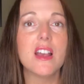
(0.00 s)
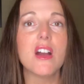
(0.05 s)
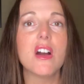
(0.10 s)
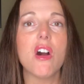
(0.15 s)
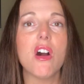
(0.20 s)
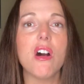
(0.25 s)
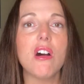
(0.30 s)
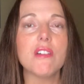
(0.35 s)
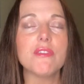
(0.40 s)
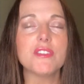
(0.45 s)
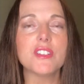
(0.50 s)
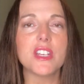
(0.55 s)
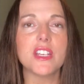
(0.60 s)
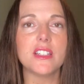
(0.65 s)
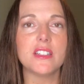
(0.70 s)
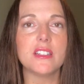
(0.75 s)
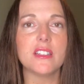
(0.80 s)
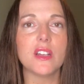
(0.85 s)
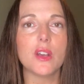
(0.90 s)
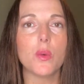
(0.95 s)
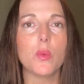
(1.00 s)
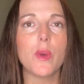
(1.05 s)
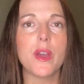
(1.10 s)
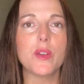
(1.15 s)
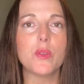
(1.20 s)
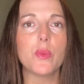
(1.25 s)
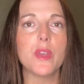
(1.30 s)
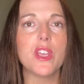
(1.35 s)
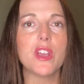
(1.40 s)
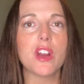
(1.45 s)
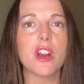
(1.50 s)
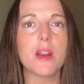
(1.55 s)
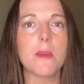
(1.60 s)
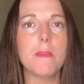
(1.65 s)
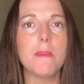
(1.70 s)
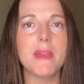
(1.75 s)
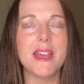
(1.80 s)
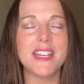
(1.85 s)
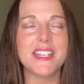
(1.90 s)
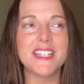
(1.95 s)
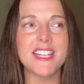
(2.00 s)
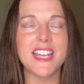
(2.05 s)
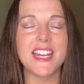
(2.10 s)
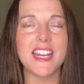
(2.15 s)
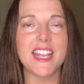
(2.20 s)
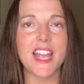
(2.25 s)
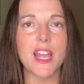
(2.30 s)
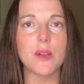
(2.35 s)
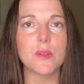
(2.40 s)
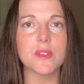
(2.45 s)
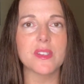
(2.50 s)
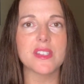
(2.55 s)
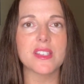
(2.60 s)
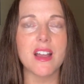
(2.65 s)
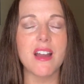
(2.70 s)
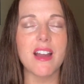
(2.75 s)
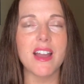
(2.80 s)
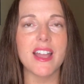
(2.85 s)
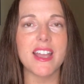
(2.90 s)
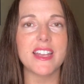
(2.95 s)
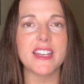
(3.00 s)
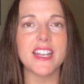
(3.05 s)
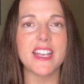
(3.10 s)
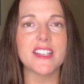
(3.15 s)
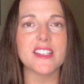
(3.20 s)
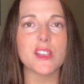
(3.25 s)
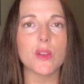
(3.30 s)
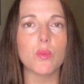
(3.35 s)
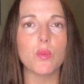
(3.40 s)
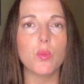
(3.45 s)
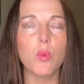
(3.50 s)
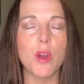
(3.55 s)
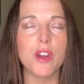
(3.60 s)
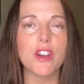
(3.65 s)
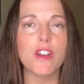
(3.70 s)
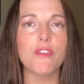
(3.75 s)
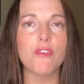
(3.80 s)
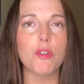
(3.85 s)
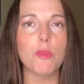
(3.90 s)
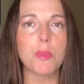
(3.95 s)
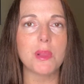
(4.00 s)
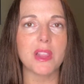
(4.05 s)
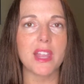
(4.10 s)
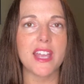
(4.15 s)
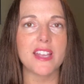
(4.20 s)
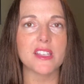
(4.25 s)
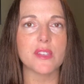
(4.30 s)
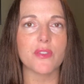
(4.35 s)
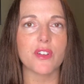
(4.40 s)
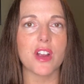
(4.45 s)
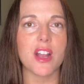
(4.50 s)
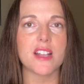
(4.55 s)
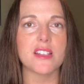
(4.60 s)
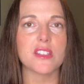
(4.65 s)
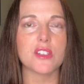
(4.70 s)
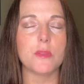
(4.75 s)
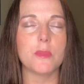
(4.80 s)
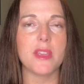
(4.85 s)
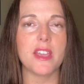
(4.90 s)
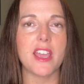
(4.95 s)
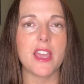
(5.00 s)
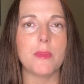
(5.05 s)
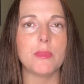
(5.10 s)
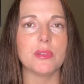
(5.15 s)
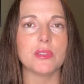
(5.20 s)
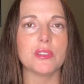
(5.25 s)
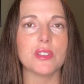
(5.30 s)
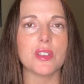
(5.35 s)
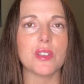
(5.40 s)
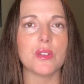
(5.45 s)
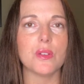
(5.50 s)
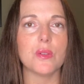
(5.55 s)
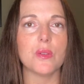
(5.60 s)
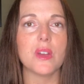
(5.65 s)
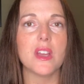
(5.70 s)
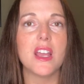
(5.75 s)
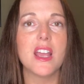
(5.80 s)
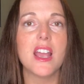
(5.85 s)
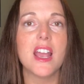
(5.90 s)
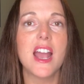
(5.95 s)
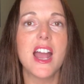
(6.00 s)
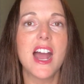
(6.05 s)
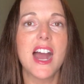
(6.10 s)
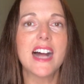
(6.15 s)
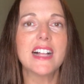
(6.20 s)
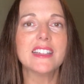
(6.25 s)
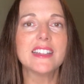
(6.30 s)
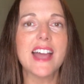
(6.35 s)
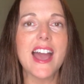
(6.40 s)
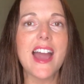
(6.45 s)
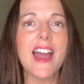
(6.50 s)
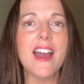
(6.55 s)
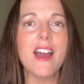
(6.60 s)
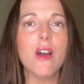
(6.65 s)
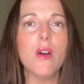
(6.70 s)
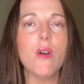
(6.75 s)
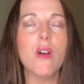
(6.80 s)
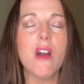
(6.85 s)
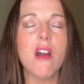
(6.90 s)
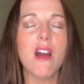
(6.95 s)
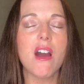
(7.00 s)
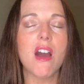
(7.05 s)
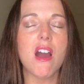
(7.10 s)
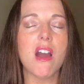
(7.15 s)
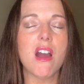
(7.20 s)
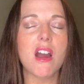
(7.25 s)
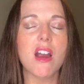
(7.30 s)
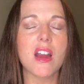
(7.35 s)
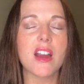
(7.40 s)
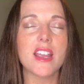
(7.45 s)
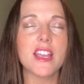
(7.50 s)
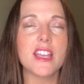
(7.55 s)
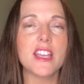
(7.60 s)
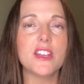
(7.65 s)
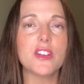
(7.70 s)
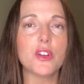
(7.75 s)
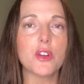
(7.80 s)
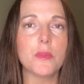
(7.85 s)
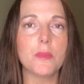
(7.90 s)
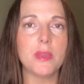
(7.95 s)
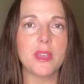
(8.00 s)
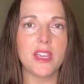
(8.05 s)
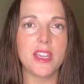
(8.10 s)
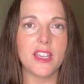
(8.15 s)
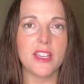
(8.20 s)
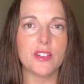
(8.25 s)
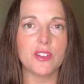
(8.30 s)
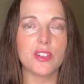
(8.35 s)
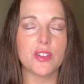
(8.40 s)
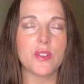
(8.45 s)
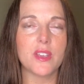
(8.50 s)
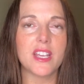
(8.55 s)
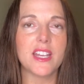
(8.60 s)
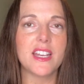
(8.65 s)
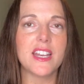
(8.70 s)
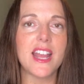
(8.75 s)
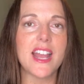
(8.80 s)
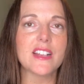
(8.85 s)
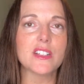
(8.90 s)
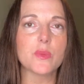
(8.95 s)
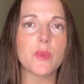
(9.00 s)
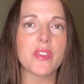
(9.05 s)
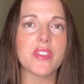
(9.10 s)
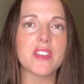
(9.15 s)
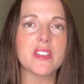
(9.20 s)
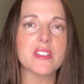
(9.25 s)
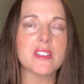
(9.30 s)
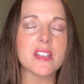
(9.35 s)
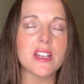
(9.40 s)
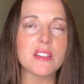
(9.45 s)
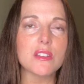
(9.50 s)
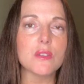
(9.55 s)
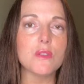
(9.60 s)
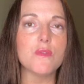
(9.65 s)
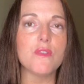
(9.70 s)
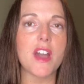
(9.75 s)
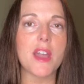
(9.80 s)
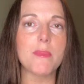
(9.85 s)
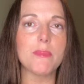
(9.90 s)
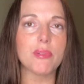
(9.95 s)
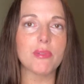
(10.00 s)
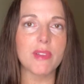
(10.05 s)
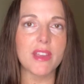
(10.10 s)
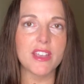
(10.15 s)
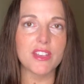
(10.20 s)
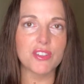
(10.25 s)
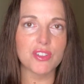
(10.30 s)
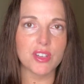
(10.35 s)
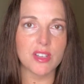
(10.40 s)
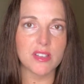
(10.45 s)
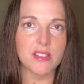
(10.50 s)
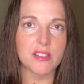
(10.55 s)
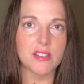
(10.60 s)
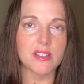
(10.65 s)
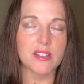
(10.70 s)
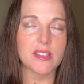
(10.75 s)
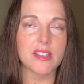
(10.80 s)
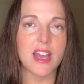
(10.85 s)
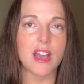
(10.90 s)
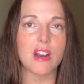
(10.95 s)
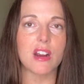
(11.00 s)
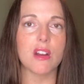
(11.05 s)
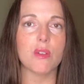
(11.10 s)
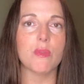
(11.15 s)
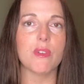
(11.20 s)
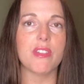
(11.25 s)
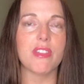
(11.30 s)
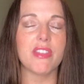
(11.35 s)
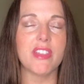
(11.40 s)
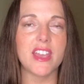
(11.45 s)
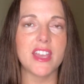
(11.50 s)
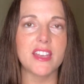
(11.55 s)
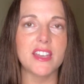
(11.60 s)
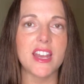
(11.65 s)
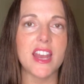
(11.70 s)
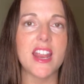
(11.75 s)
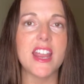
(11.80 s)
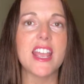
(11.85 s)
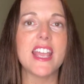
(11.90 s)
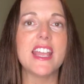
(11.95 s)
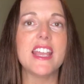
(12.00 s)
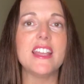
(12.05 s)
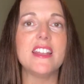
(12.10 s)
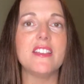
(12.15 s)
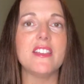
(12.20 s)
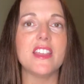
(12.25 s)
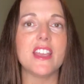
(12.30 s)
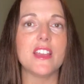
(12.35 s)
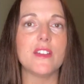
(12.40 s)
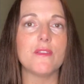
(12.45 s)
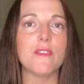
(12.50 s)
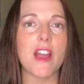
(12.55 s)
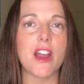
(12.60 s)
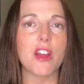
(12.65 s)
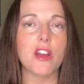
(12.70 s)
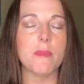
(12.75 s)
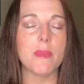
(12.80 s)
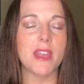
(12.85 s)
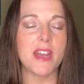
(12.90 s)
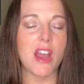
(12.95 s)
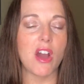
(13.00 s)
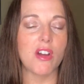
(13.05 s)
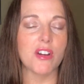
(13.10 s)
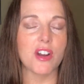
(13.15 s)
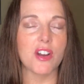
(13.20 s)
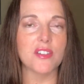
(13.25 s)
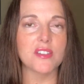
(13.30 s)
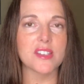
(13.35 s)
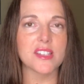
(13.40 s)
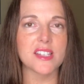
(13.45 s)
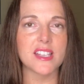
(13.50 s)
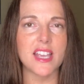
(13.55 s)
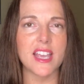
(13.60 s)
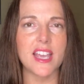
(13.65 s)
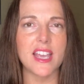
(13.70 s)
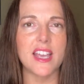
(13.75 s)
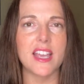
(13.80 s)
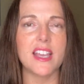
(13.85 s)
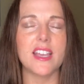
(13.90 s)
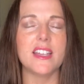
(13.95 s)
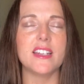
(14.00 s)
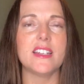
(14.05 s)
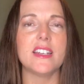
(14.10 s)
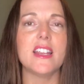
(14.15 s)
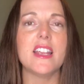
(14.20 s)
Often when we are meditating outside, it's a wonderful place for us to be able to allow our inner being to connect with the subtle vibrations that are within in the environment, on our skin,